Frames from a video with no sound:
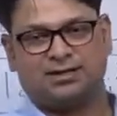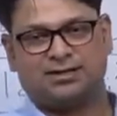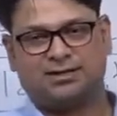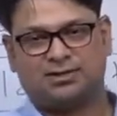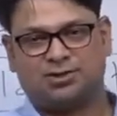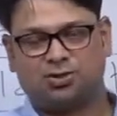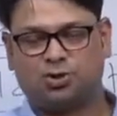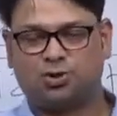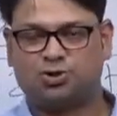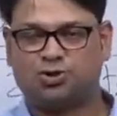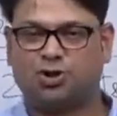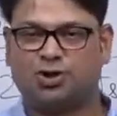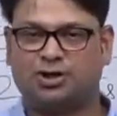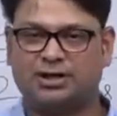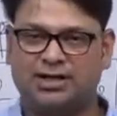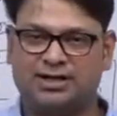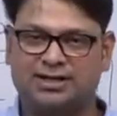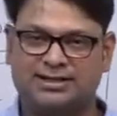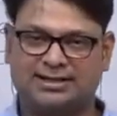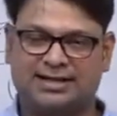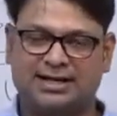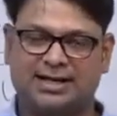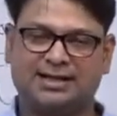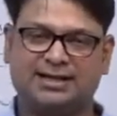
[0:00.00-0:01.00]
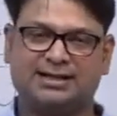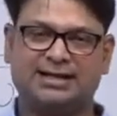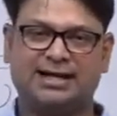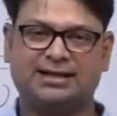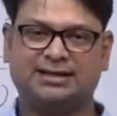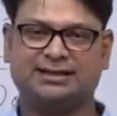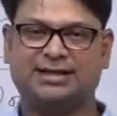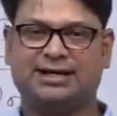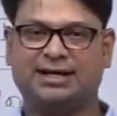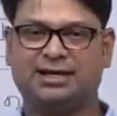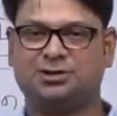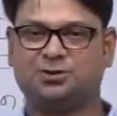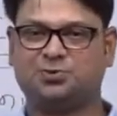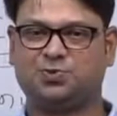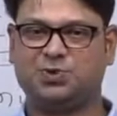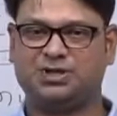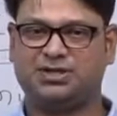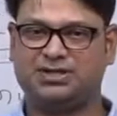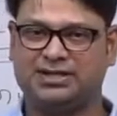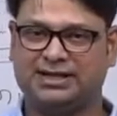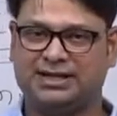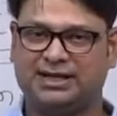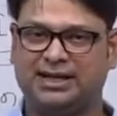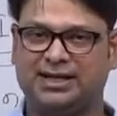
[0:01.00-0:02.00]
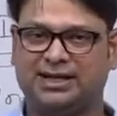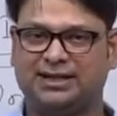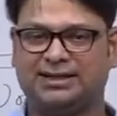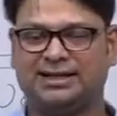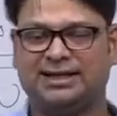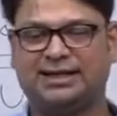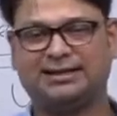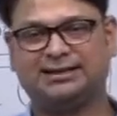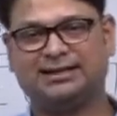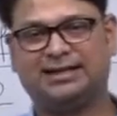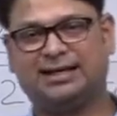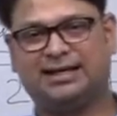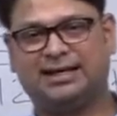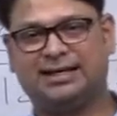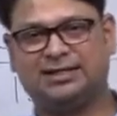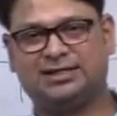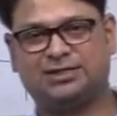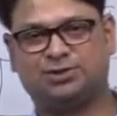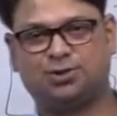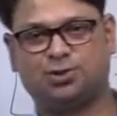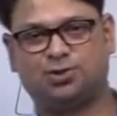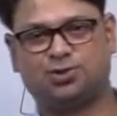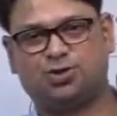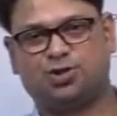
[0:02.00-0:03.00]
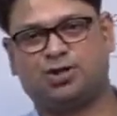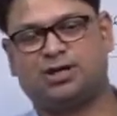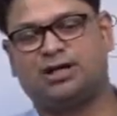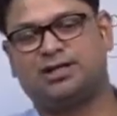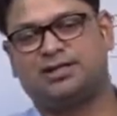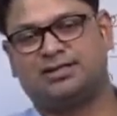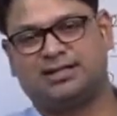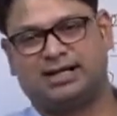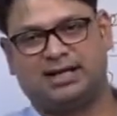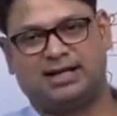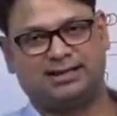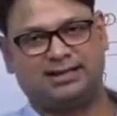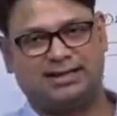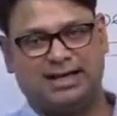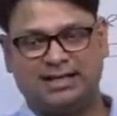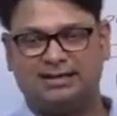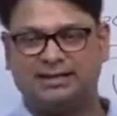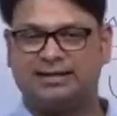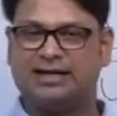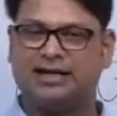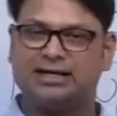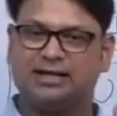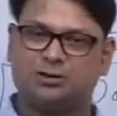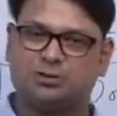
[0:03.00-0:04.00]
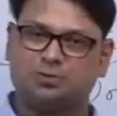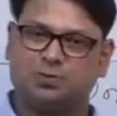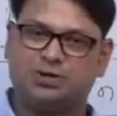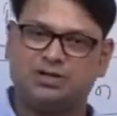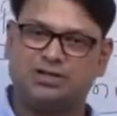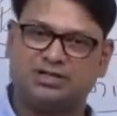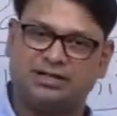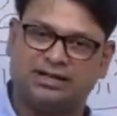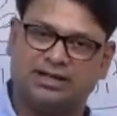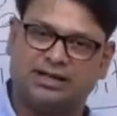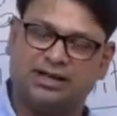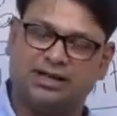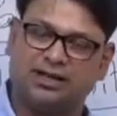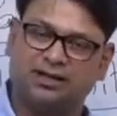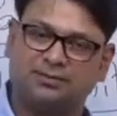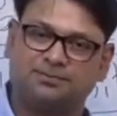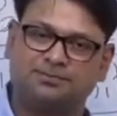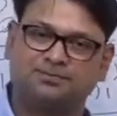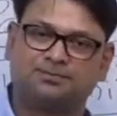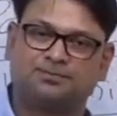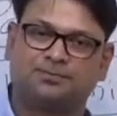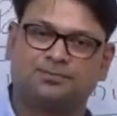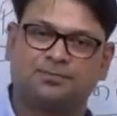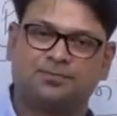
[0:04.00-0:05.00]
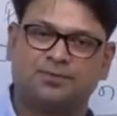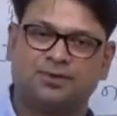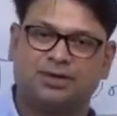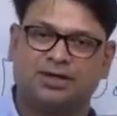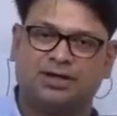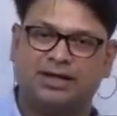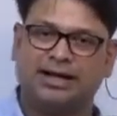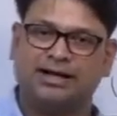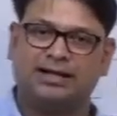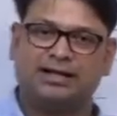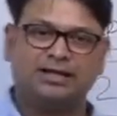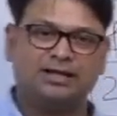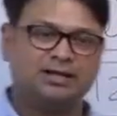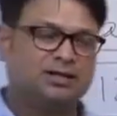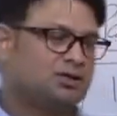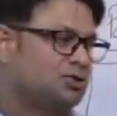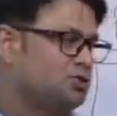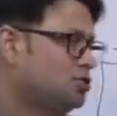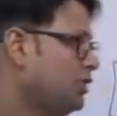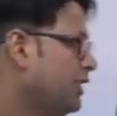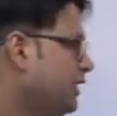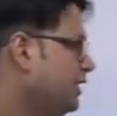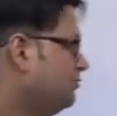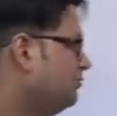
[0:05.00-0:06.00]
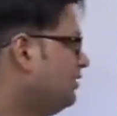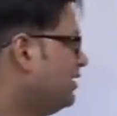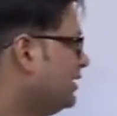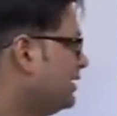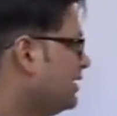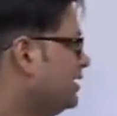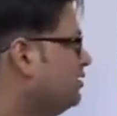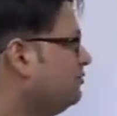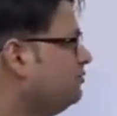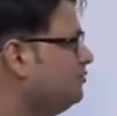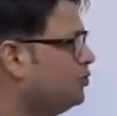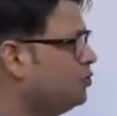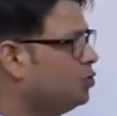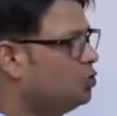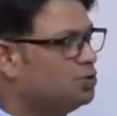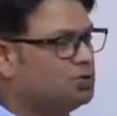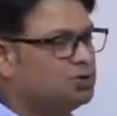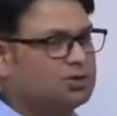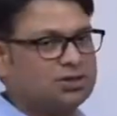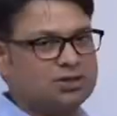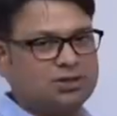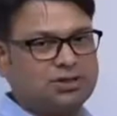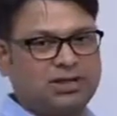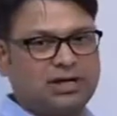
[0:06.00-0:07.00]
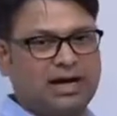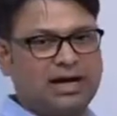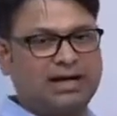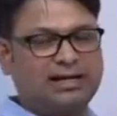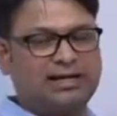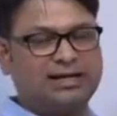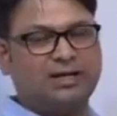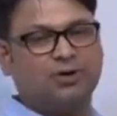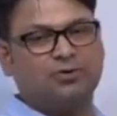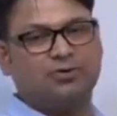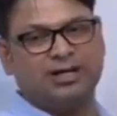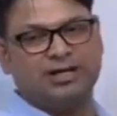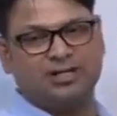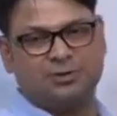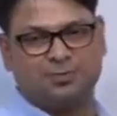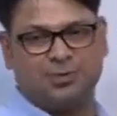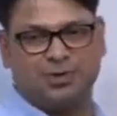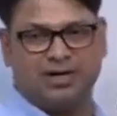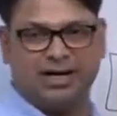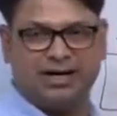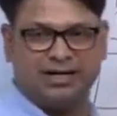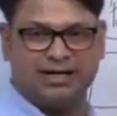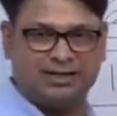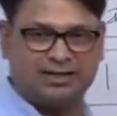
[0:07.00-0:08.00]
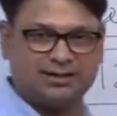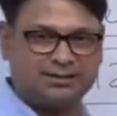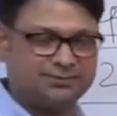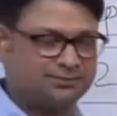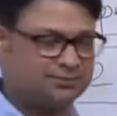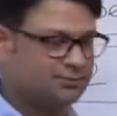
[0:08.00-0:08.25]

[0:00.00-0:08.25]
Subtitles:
socio-cultural, then there is physical, then there is socio-cultural, then there is physical, right? So it will confuse a new aspirant,